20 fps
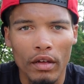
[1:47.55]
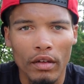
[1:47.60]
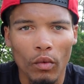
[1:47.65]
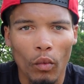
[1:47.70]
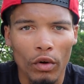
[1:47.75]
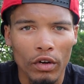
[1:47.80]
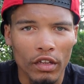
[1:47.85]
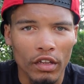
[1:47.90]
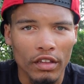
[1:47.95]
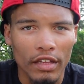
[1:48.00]

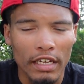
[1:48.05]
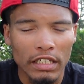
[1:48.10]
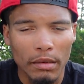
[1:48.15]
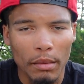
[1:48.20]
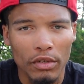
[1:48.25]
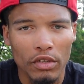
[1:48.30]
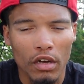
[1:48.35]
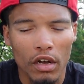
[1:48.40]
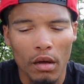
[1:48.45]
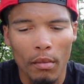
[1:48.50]
One of the things I'm
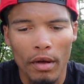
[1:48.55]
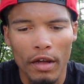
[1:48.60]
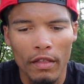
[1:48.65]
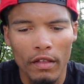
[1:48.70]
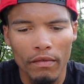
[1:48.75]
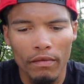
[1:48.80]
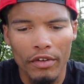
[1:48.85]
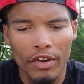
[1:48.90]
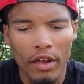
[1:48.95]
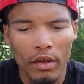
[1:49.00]
going to talk about in
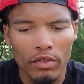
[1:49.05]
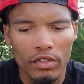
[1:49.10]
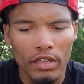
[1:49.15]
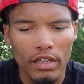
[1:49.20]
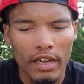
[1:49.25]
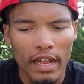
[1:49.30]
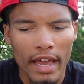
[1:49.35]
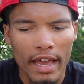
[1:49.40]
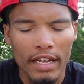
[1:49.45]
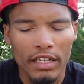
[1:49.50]
the video
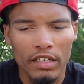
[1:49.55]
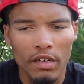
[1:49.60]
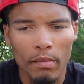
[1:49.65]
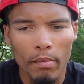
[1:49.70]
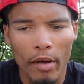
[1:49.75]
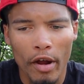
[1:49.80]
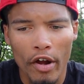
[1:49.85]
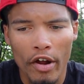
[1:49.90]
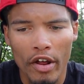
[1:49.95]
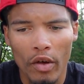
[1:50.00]
today is
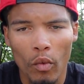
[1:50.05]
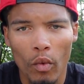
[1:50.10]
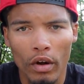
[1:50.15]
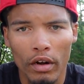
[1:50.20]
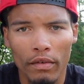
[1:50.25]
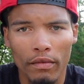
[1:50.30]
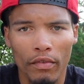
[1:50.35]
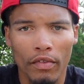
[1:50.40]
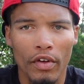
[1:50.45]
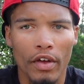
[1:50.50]
comparing one
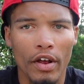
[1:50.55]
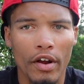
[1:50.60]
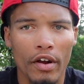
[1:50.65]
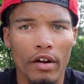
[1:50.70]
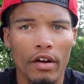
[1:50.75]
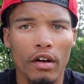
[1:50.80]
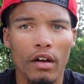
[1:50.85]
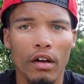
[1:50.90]
of their